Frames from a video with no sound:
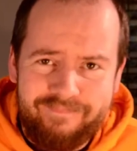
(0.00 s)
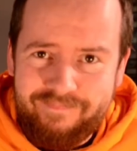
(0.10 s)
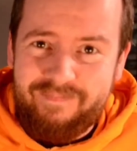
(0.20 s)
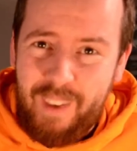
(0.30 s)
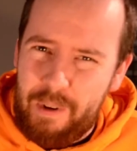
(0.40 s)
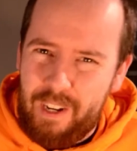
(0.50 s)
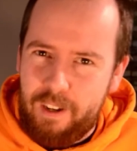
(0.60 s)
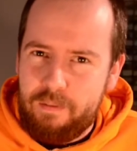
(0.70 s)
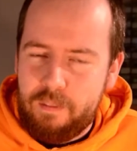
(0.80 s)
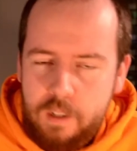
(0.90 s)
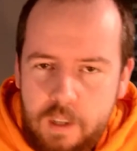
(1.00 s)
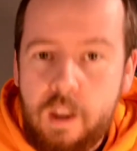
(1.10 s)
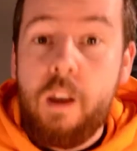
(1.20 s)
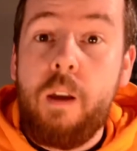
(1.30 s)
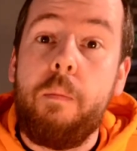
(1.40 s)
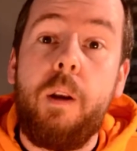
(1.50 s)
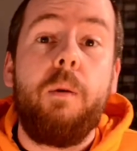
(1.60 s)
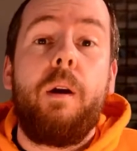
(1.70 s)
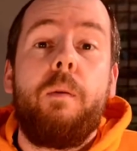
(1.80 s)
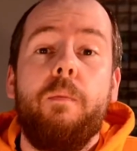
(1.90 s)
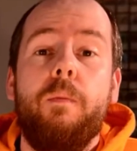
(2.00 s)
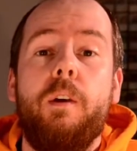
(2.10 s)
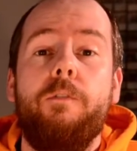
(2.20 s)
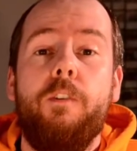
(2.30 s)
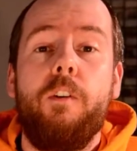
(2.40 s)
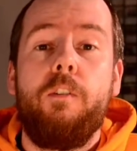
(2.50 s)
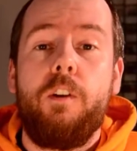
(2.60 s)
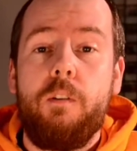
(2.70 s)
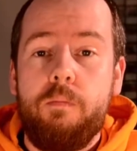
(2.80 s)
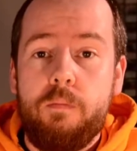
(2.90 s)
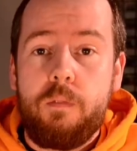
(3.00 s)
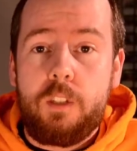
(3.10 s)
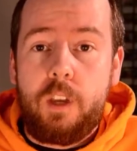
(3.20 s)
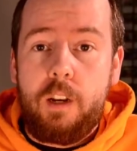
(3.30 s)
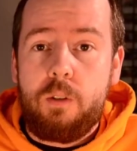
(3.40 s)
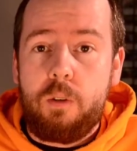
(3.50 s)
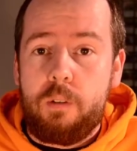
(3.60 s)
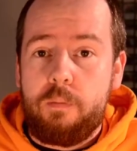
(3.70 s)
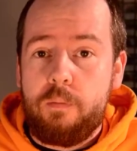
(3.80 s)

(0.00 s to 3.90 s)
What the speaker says: Maybe not. But anyway, without further ado, let's get into it.